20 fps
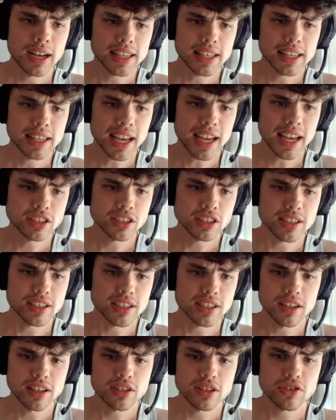He actually
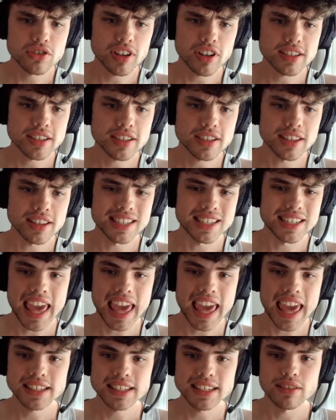sudden strikes the
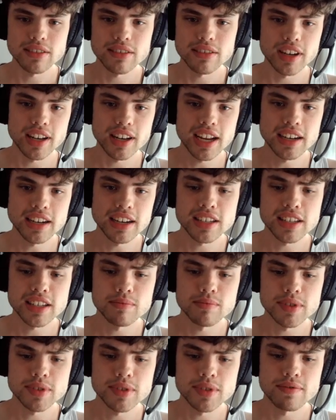tanks in the front line to save
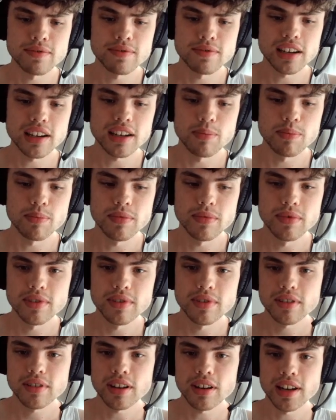himself slightly,
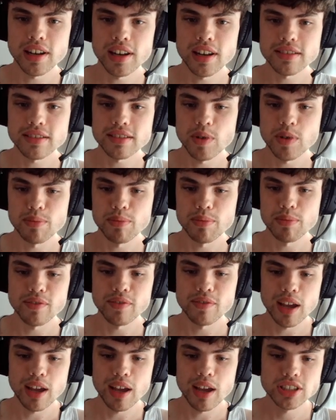like a small amount of
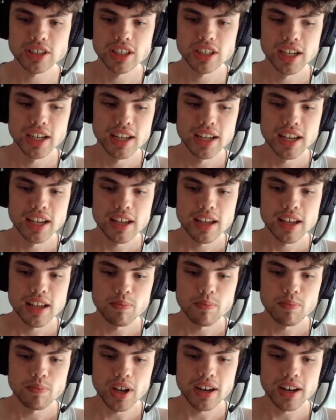damage,
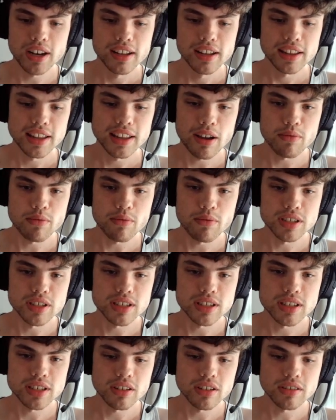but that
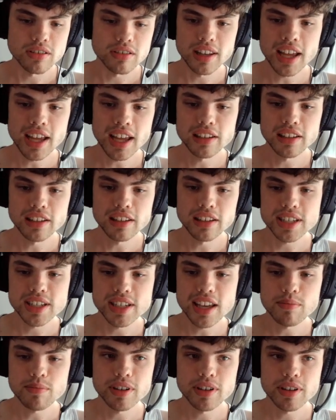was likely a
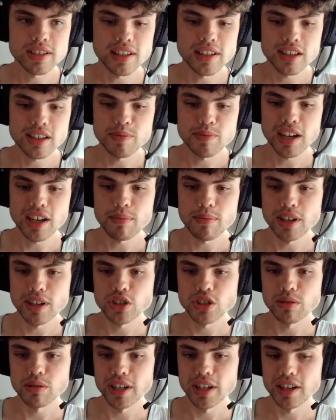mistake because it lets me get my
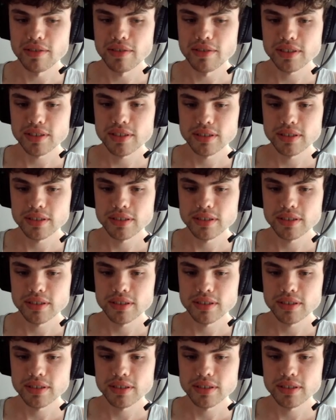Sherman off.